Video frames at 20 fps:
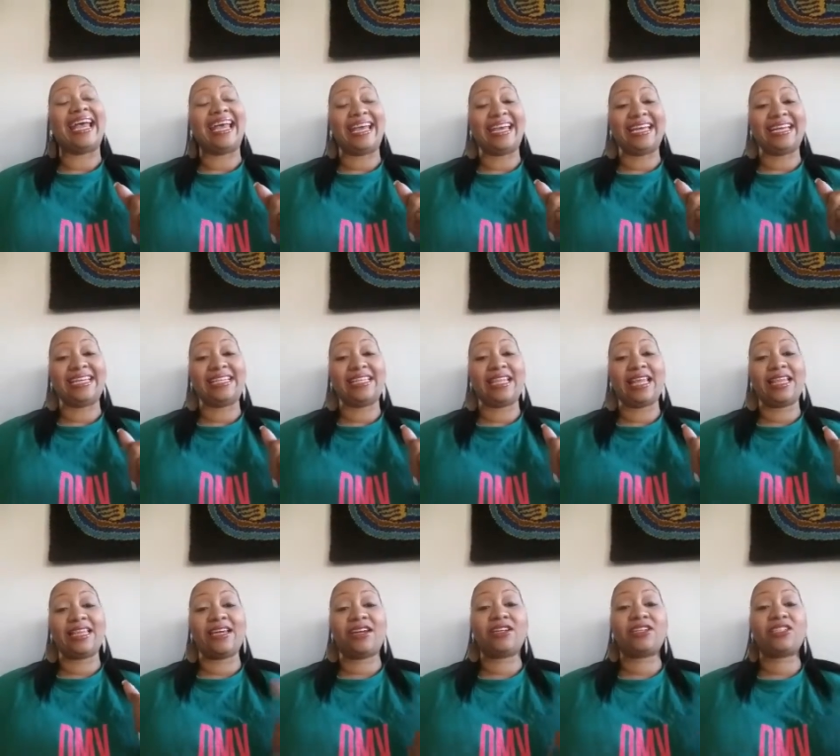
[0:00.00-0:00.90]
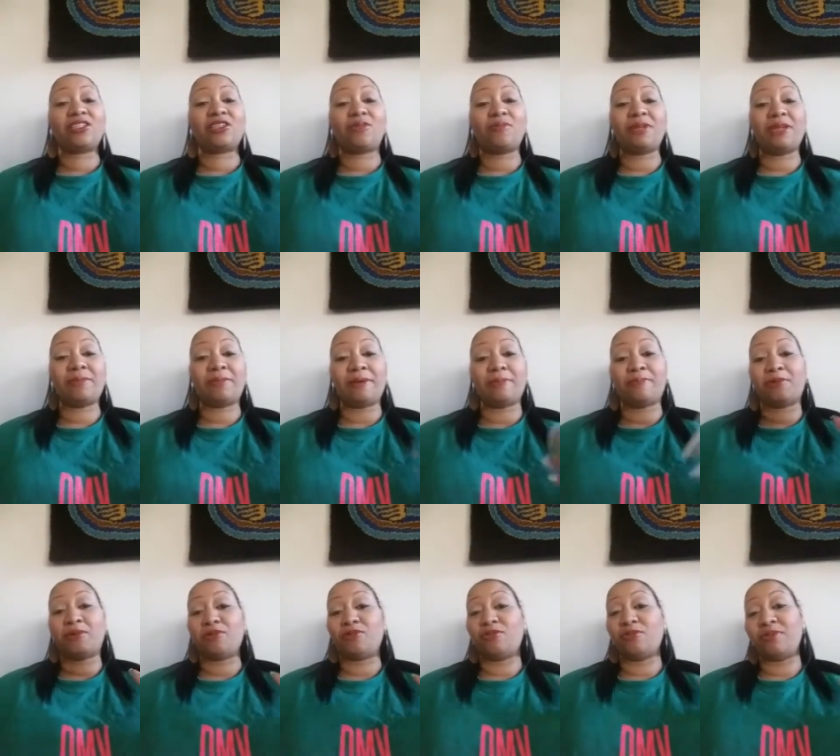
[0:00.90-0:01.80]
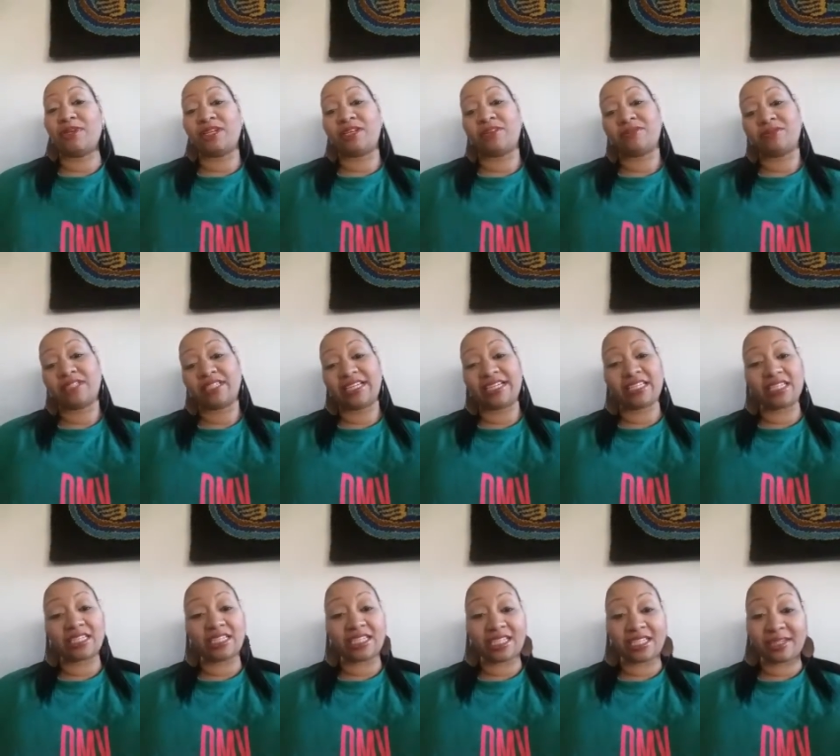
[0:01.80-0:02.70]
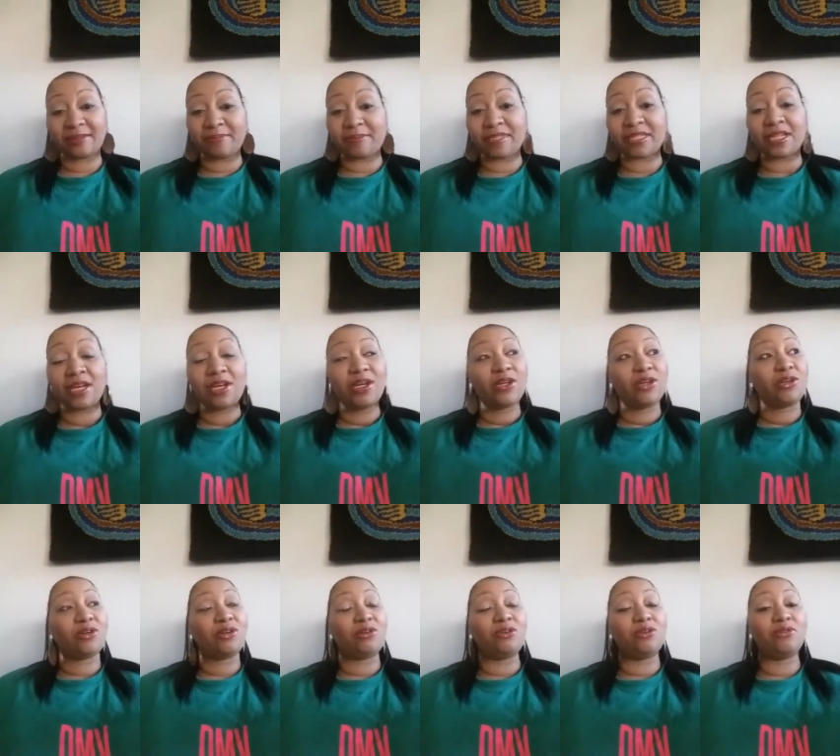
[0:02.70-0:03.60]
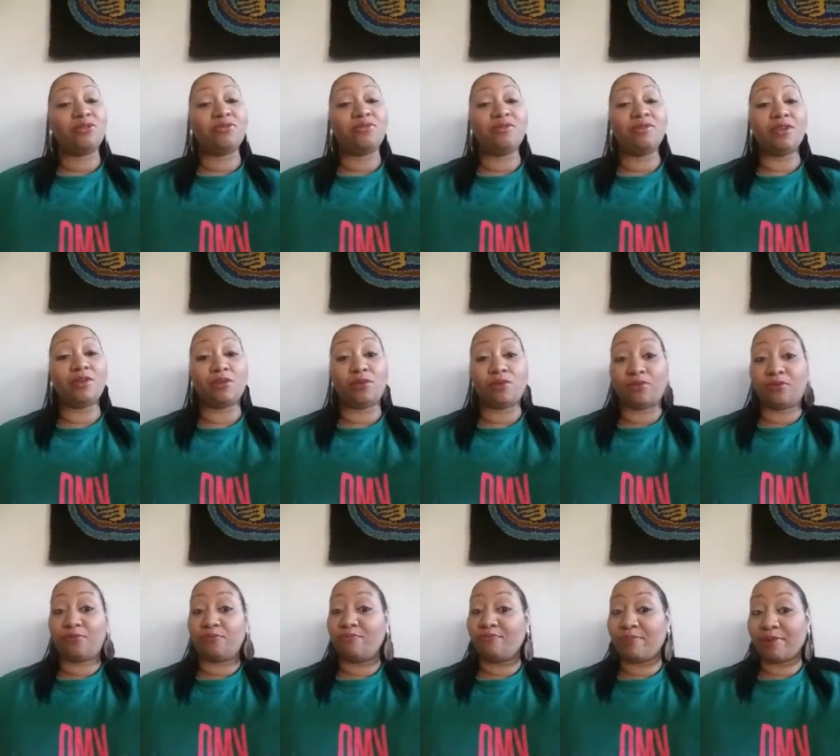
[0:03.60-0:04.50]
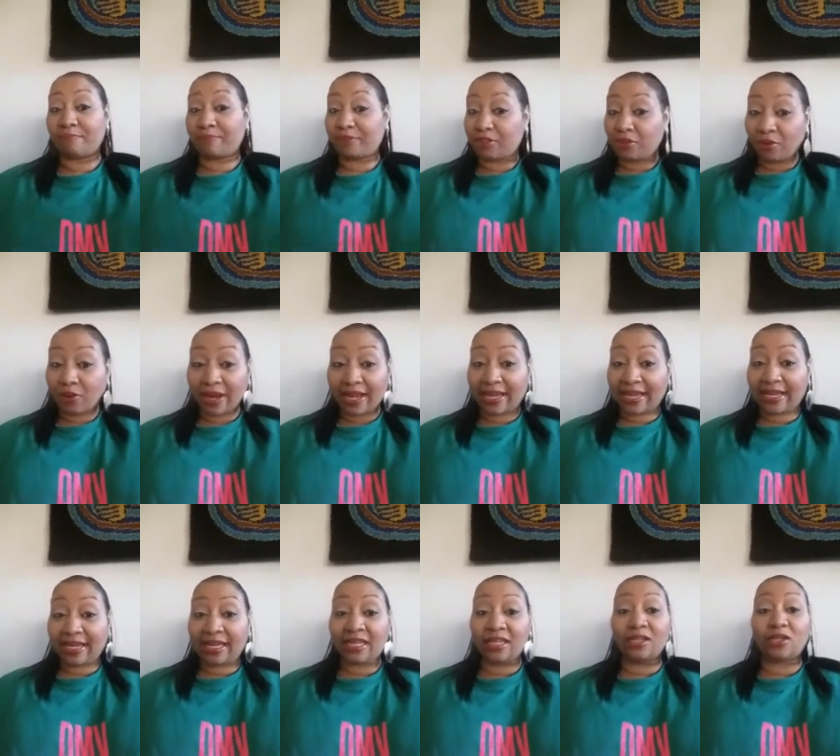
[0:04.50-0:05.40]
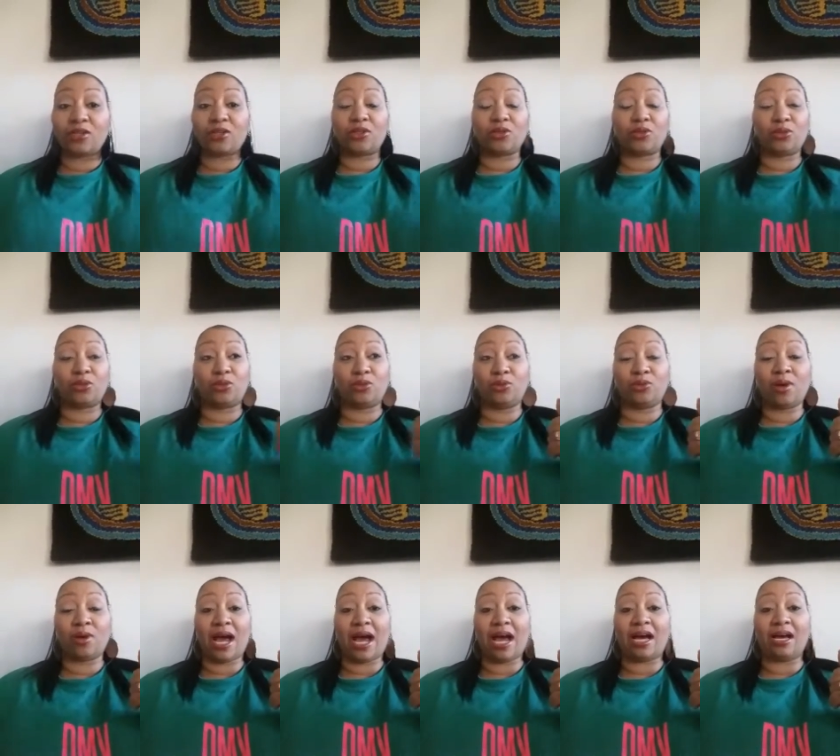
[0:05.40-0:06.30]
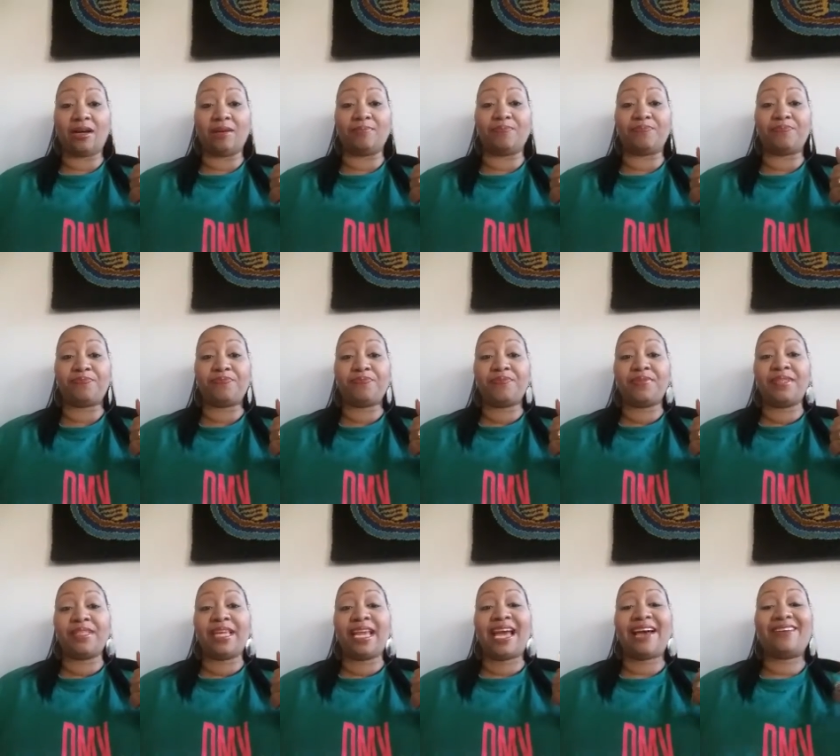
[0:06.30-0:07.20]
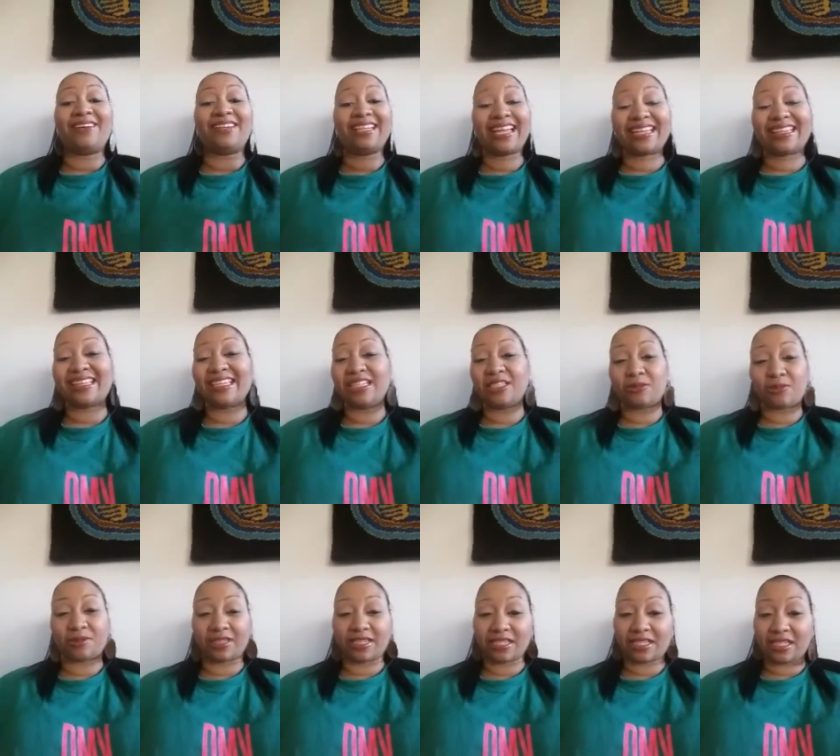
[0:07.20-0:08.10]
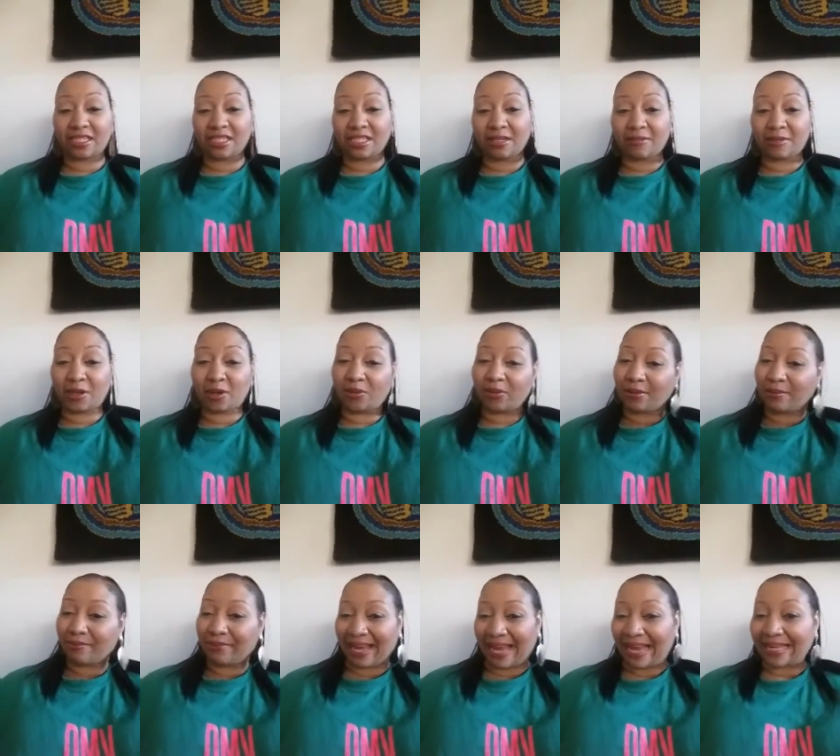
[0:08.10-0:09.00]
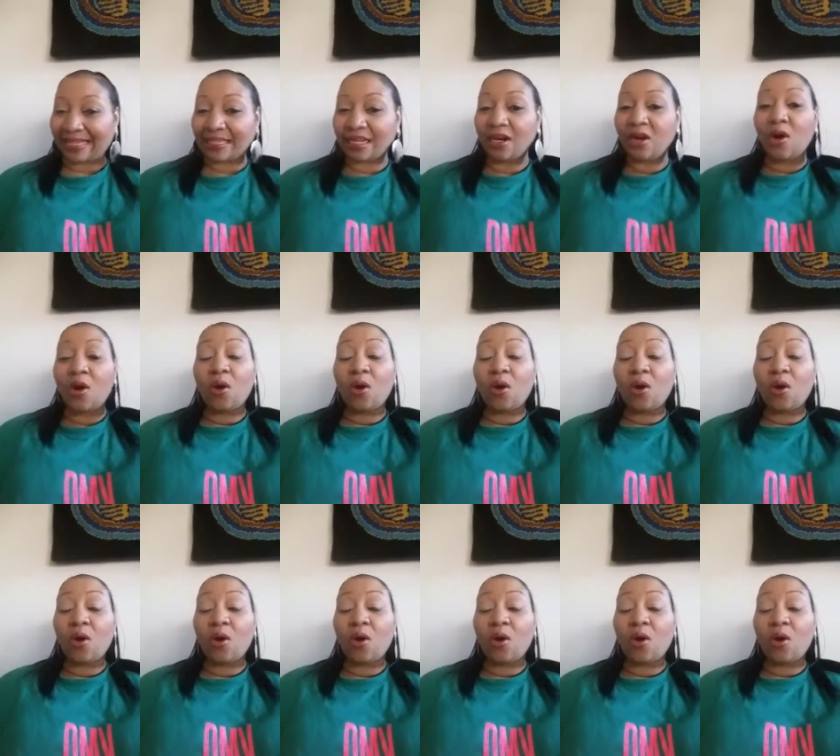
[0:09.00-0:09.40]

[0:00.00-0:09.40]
And there are so many people who've been in relationships who who've been betrayed, who um, have let these relationships hold them back